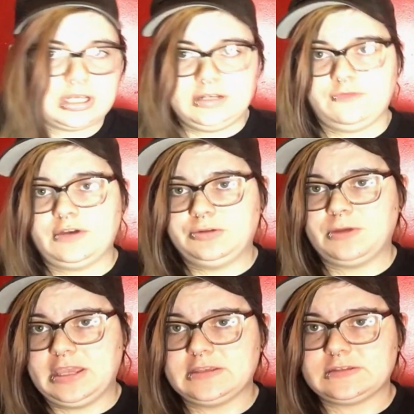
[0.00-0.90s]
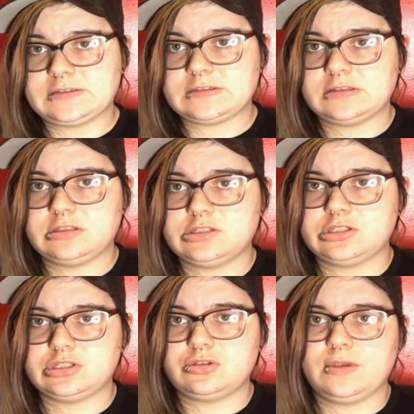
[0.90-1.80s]
fundraise
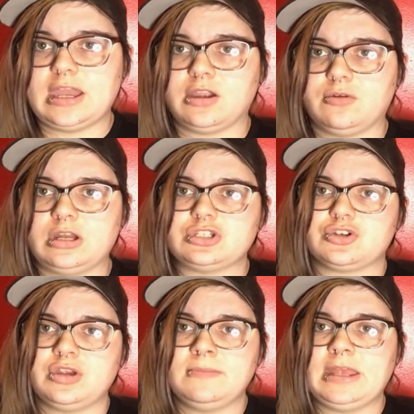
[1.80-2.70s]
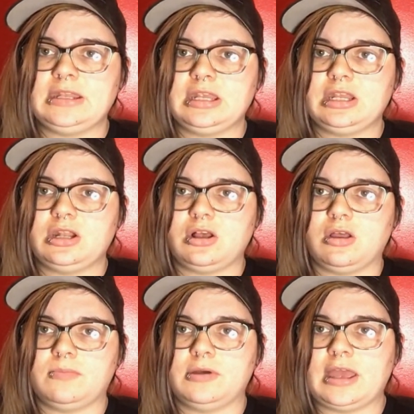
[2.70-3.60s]
to get Crunch cremated. I'll
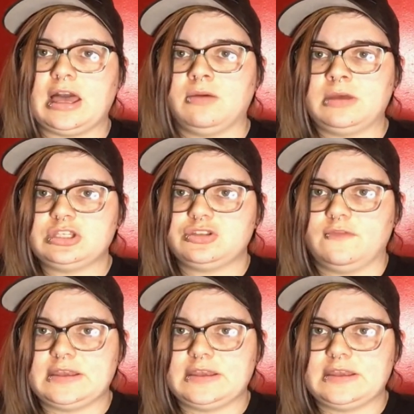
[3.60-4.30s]
put how much the vet's